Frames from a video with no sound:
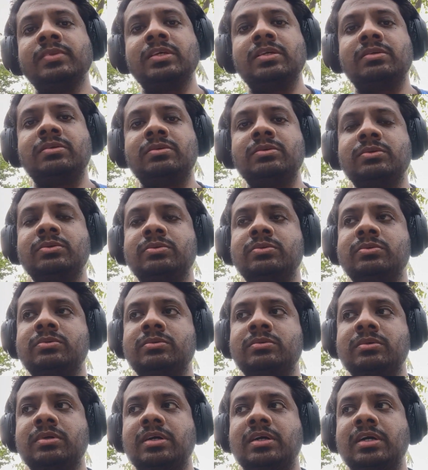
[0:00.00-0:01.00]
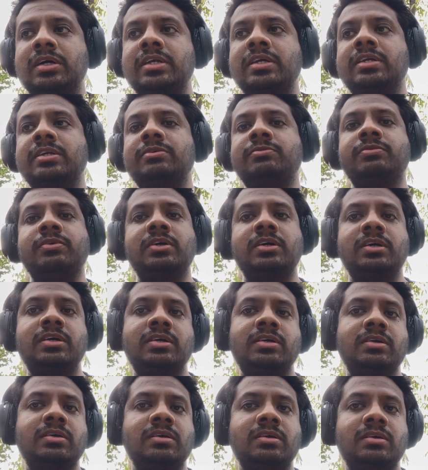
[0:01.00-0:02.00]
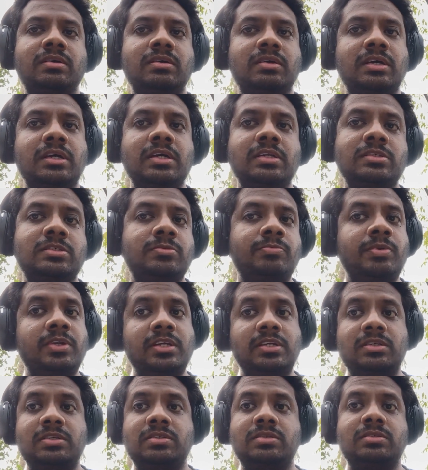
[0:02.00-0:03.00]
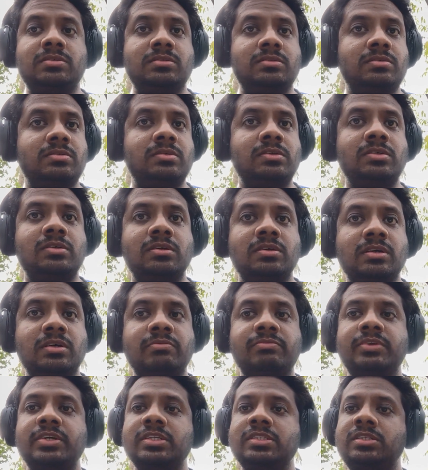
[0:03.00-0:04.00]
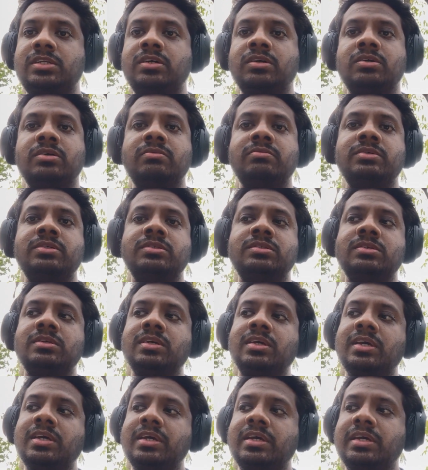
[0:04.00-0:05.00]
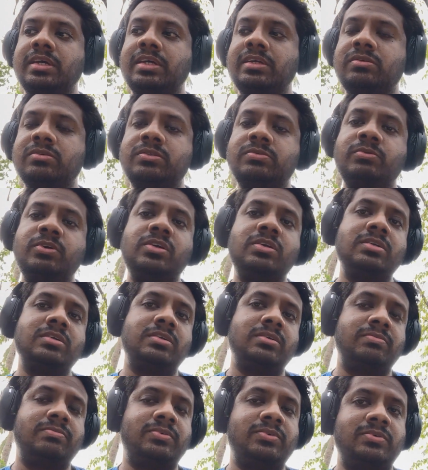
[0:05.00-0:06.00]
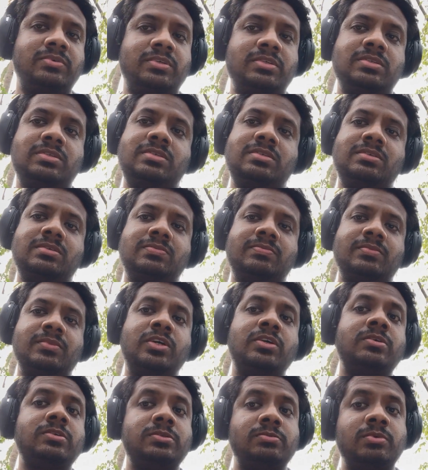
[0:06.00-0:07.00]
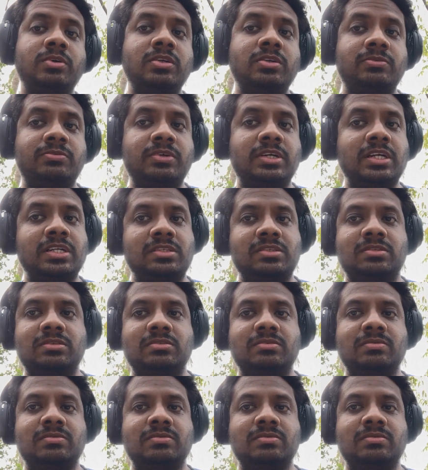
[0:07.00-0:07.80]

to identify and split your complex documents into smaller components or smaller files.